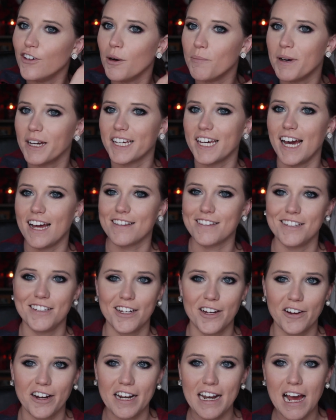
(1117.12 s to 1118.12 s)
All my cats
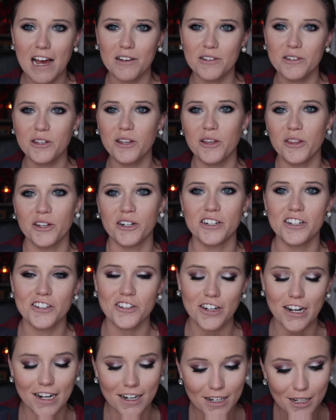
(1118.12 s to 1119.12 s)
in here right now, so they're
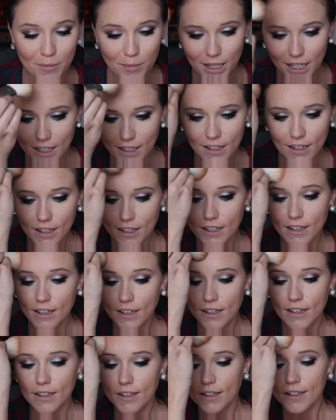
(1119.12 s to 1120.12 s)
distracting me.
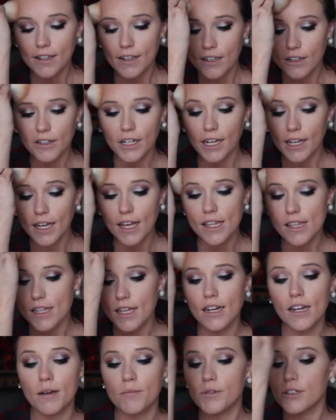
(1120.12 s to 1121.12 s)
Okay, and
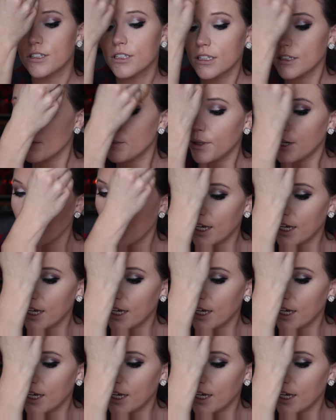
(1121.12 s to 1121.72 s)
then I'm just gonna put